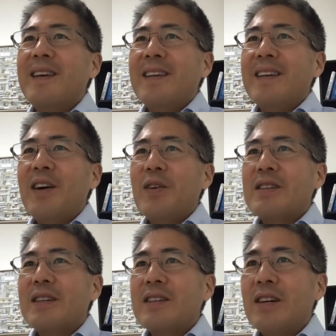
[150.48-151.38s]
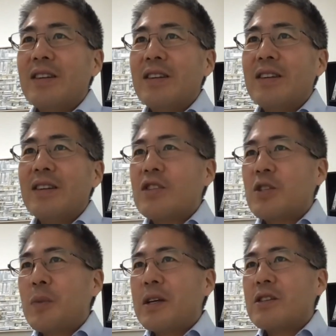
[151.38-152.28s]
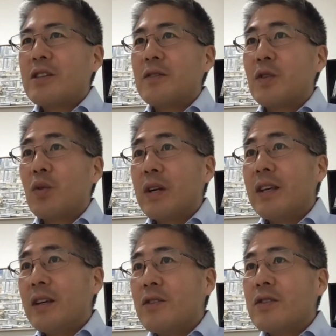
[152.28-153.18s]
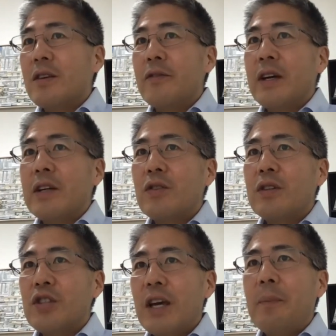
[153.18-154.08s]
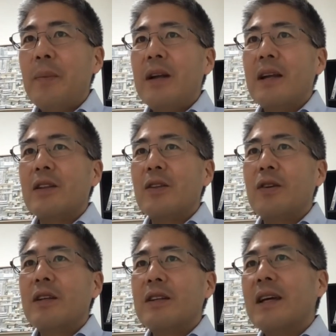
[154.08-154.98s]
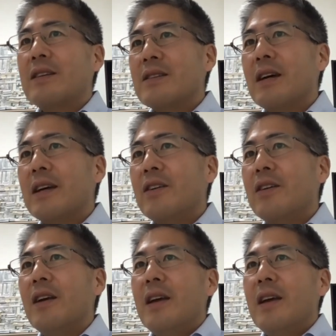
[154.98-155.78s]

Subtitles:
Now, as an adult education specialist of 20 years, a veteran chatbot and learning tech designer,